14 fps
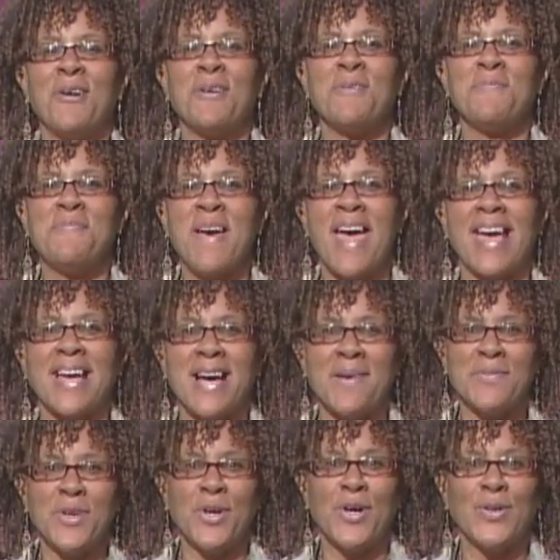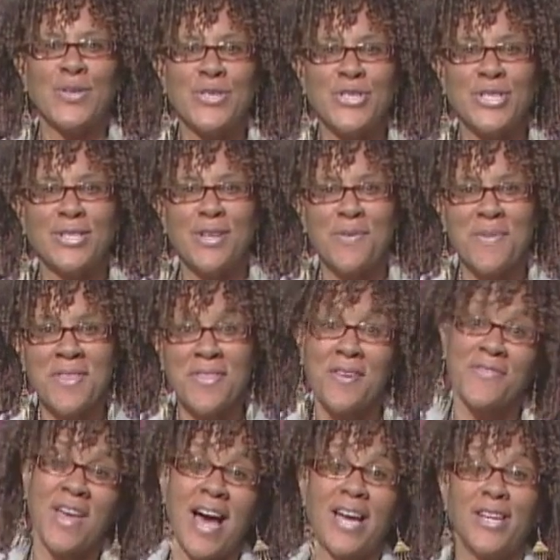Welcome back. I'm your host, Shalomath of
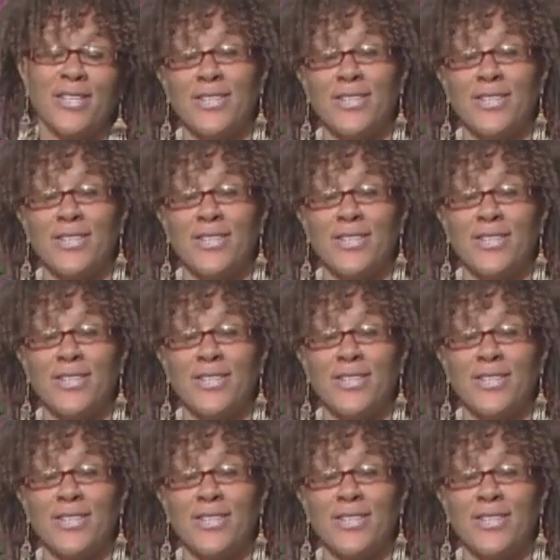the Higher